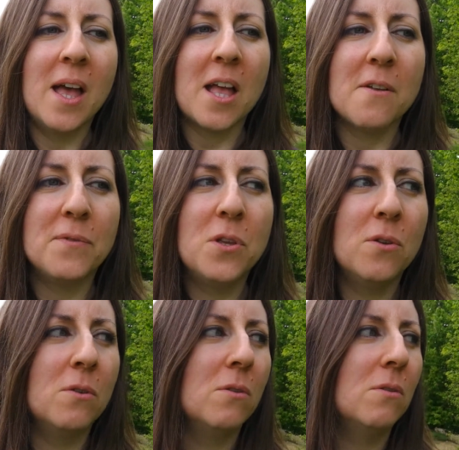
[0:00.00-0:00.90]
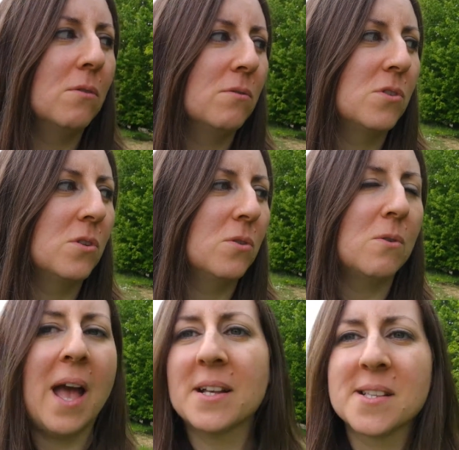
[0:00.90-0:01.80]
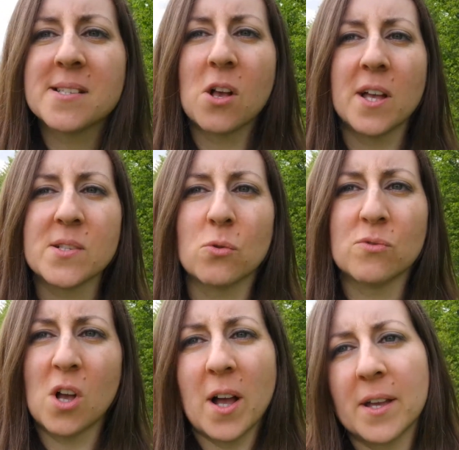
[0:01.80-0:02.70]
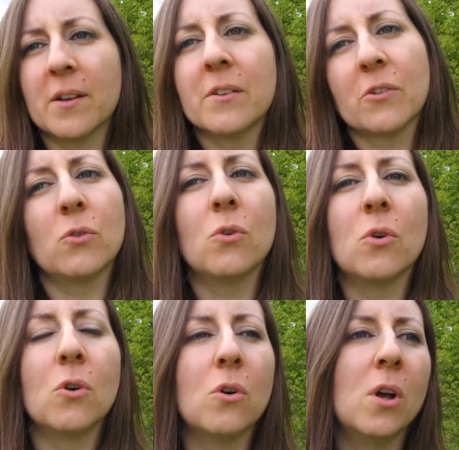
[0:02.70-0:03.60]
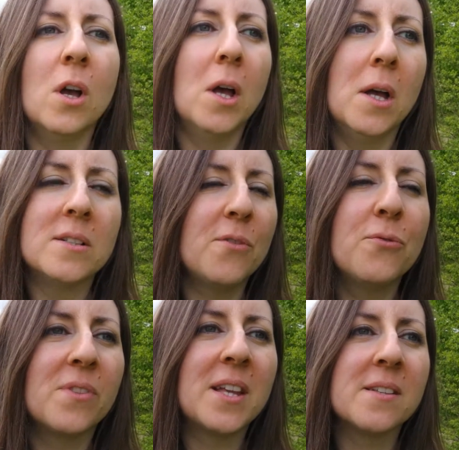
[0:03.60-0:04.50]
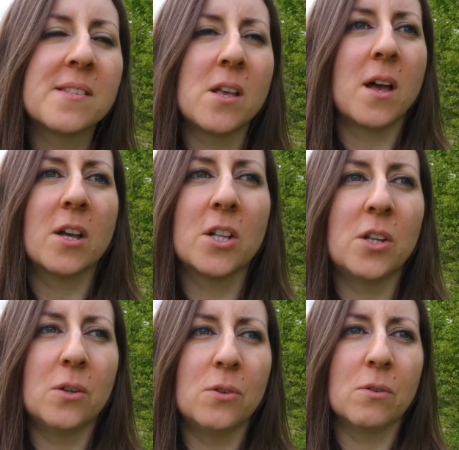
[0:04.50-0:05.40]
If you do exercise or diet or different things that are going to